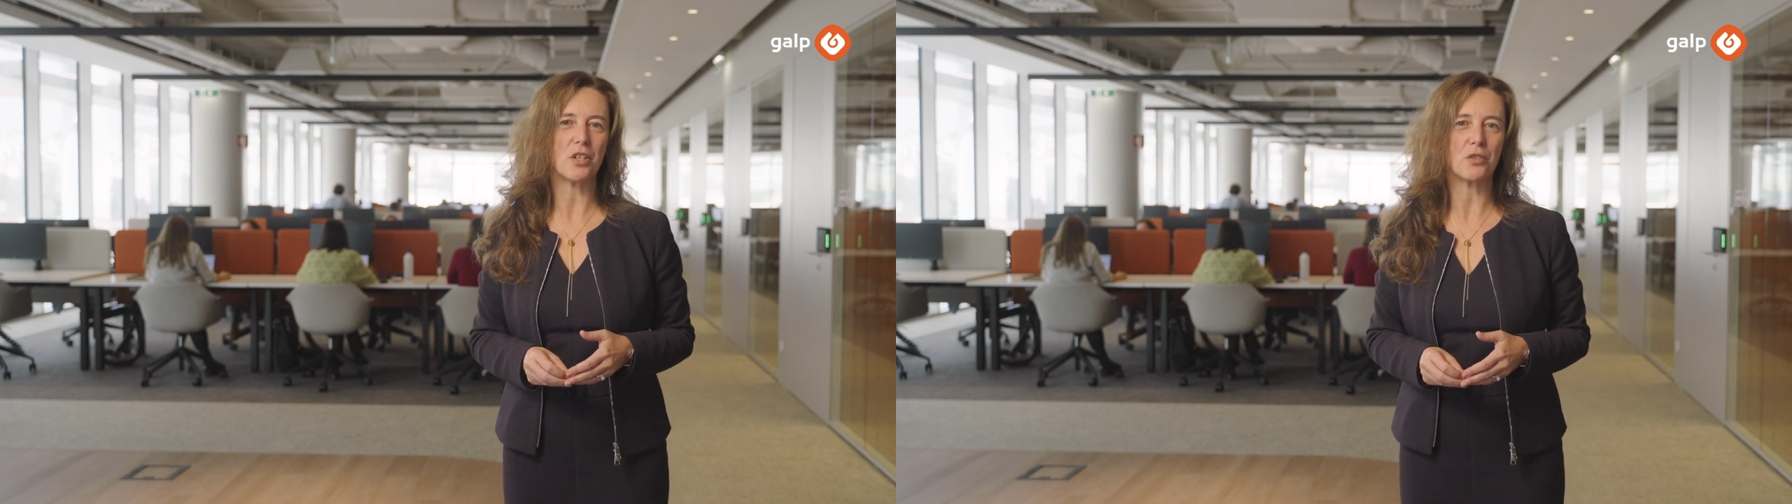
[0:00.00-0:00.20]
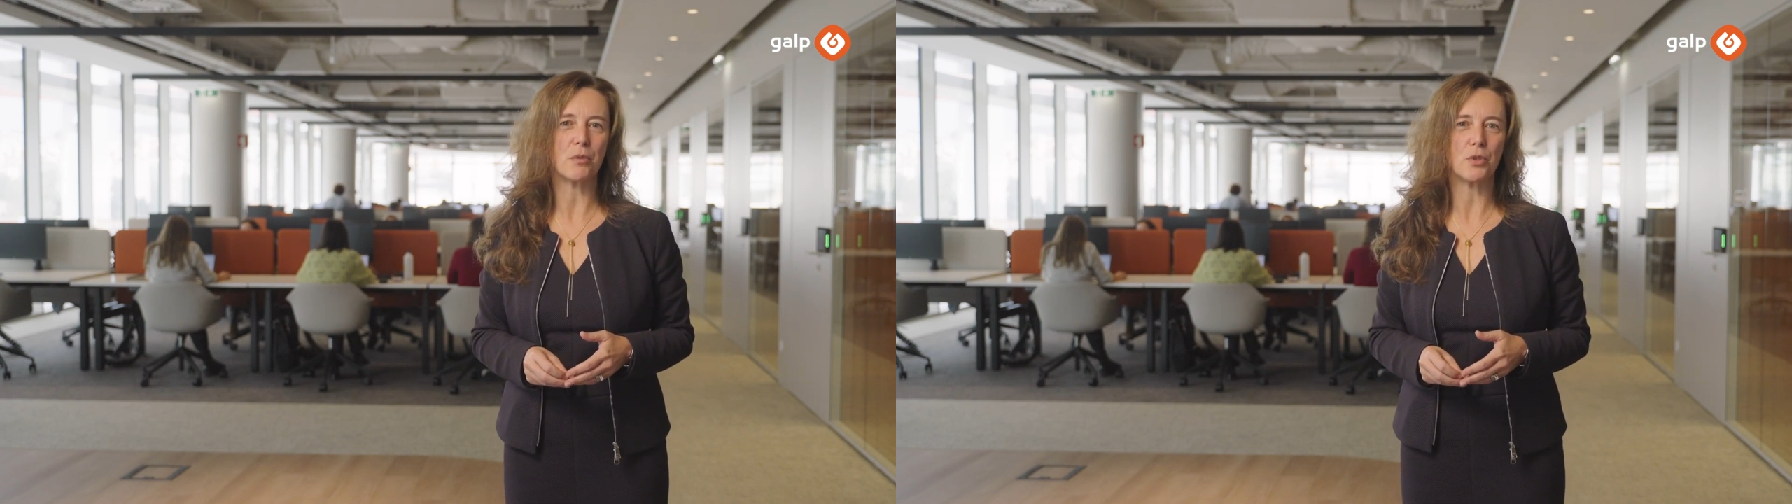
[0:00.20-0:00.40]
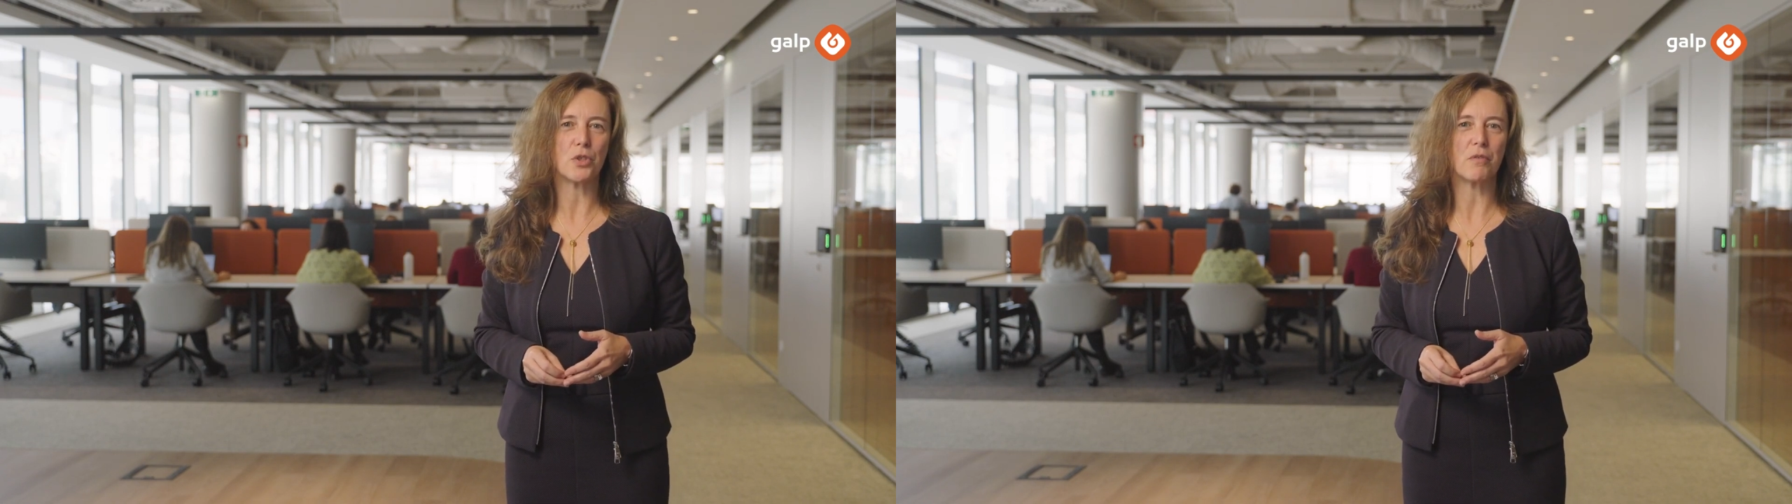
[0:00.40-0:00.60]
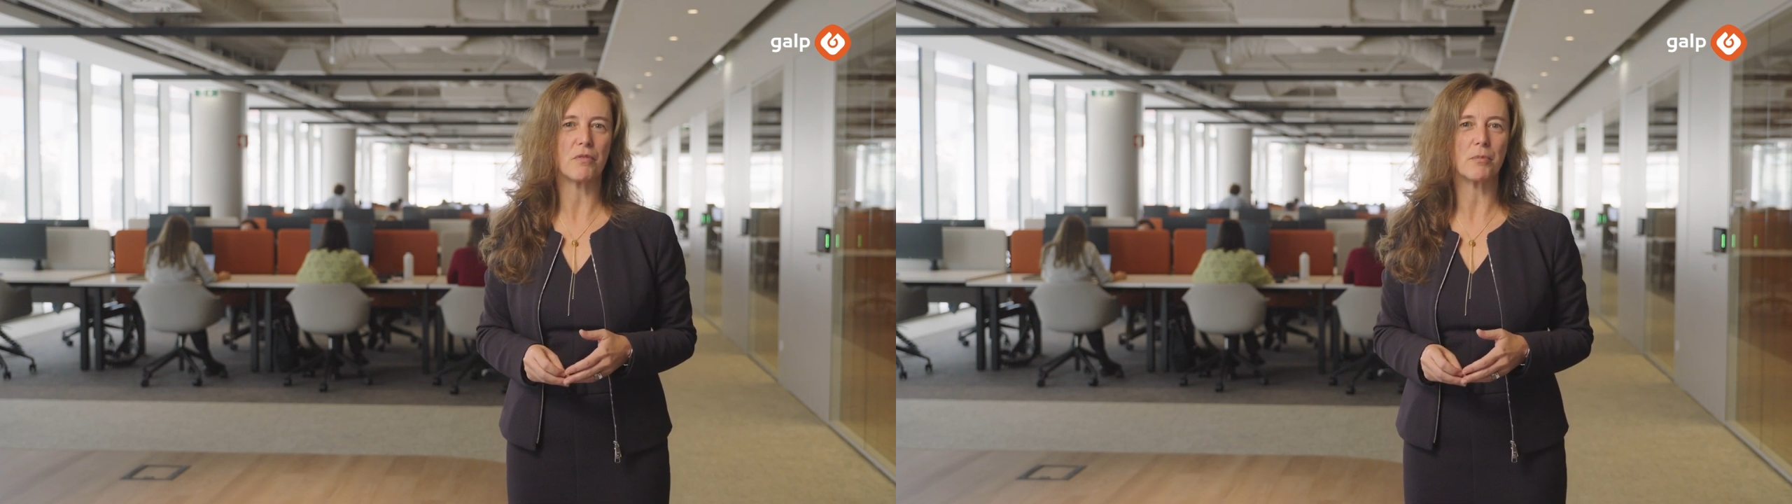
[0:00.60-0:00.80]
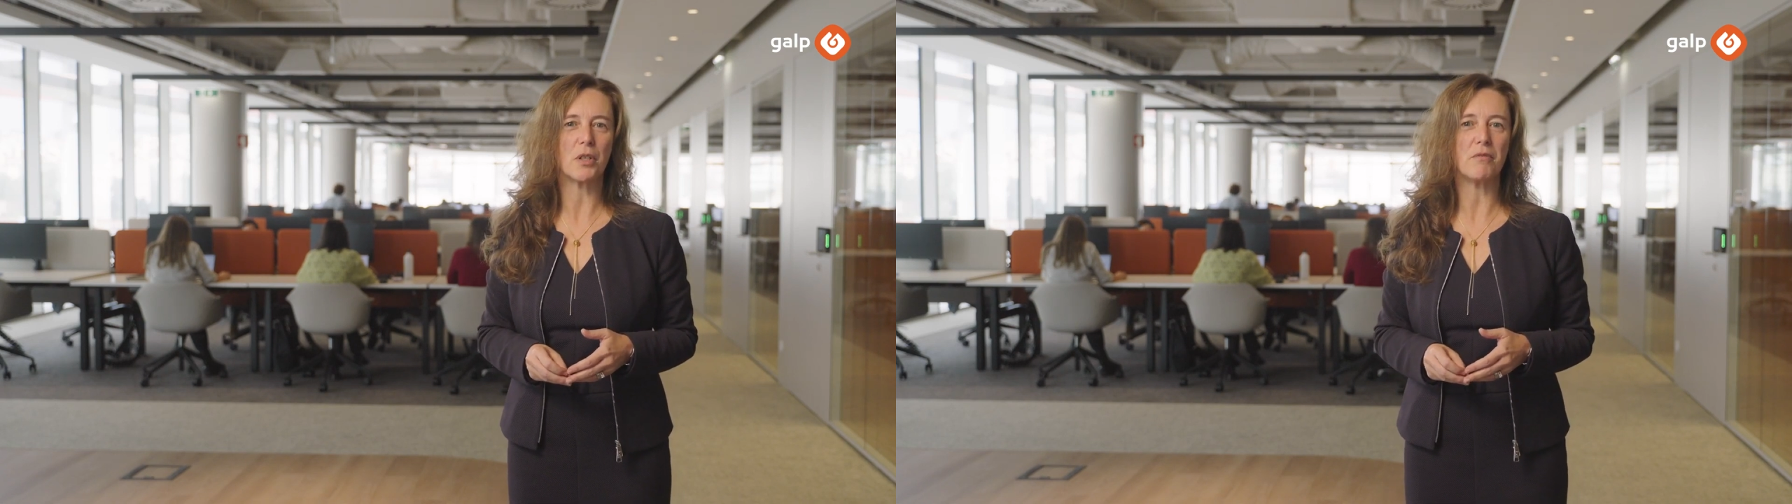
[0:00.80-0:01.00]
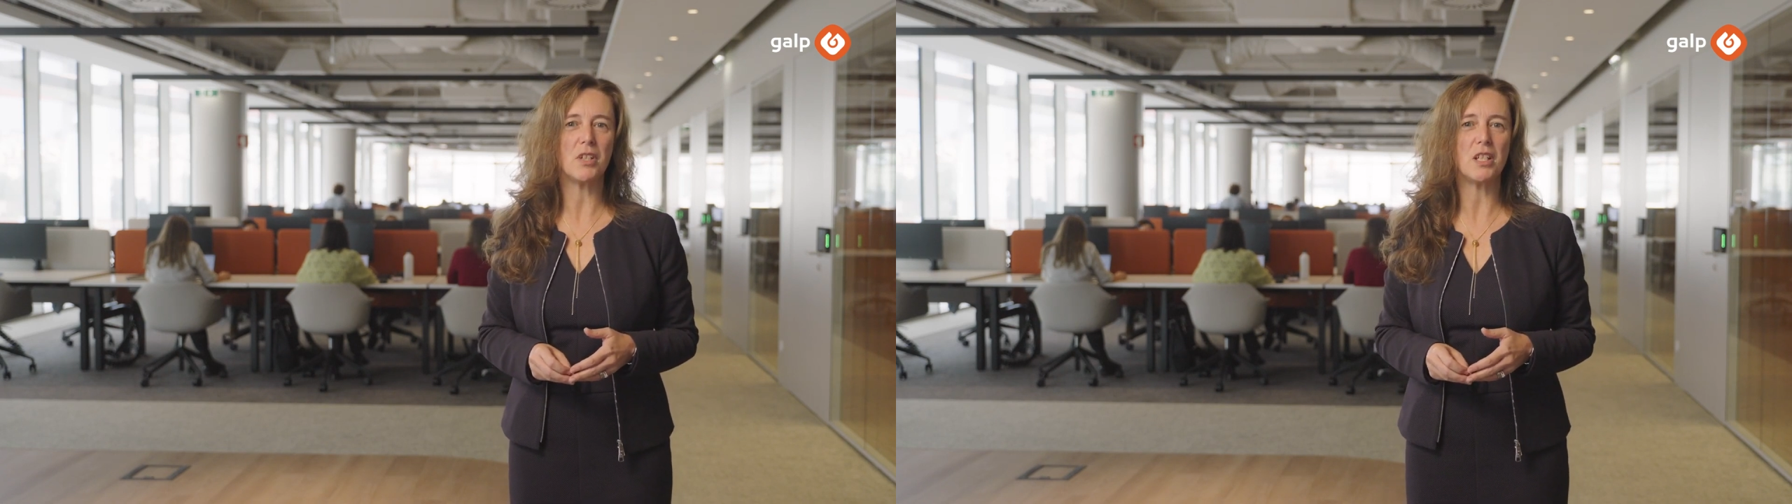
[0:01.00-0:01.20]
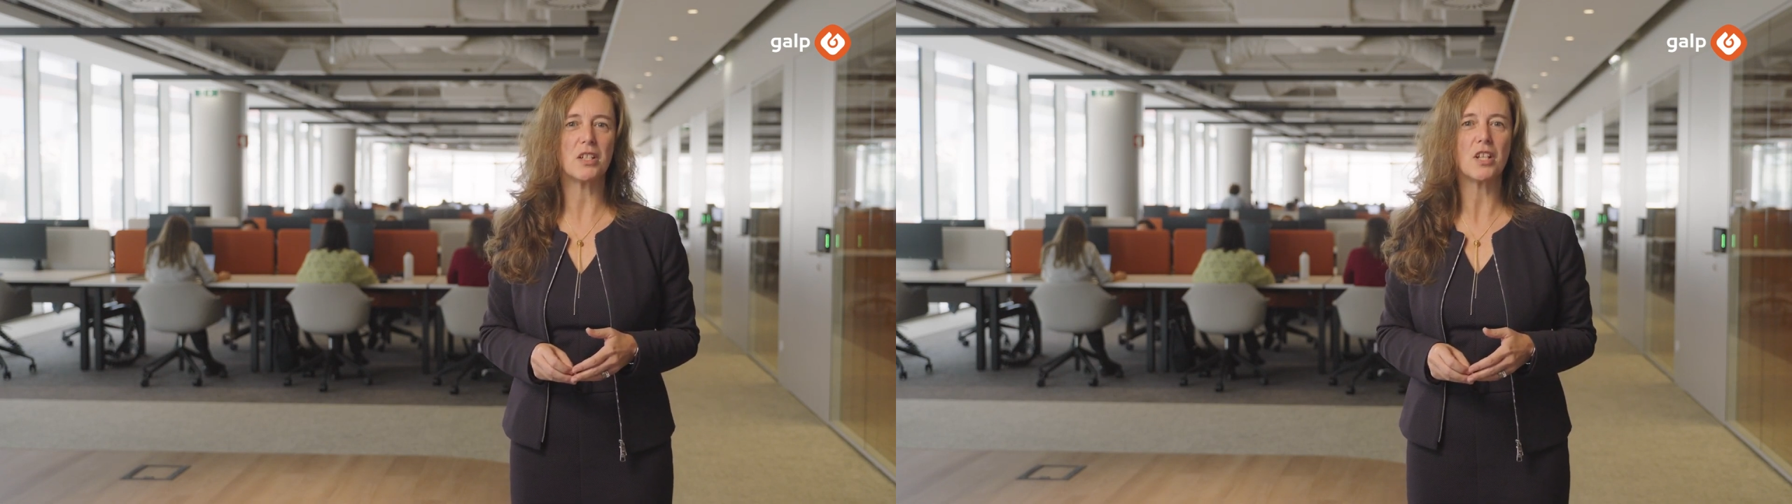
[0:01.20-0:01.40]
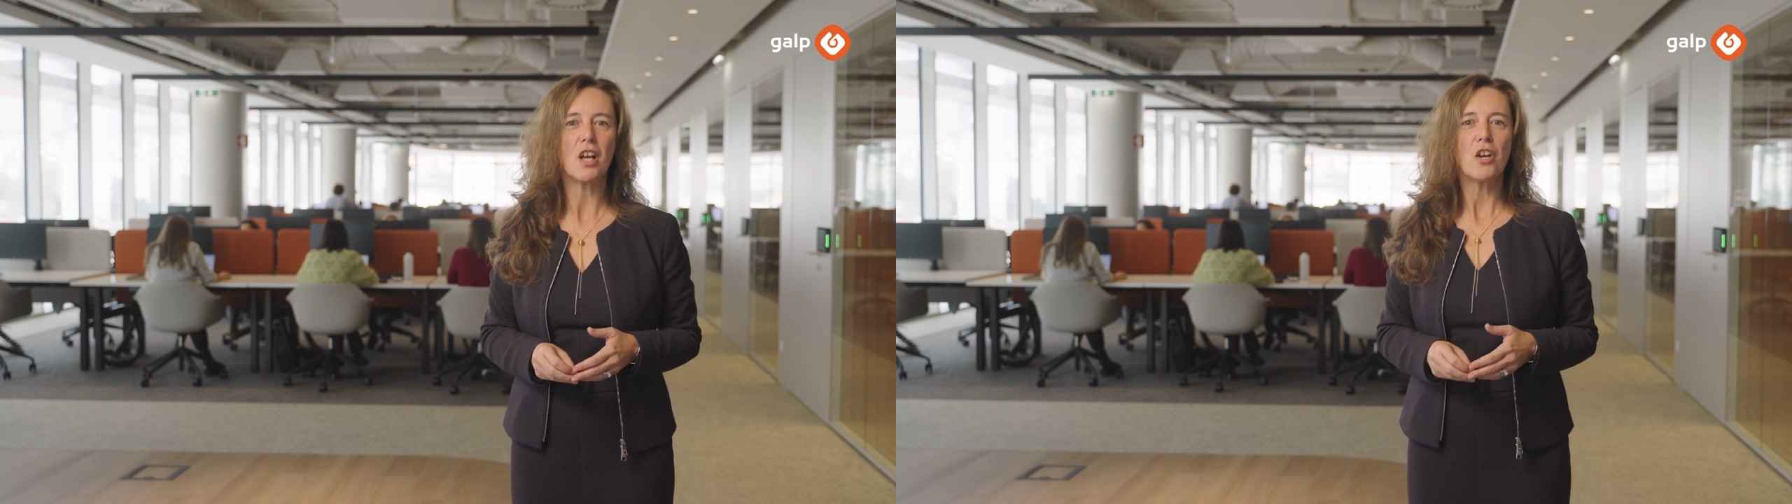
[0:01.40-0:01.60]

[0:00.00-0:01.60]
contribution from convenience,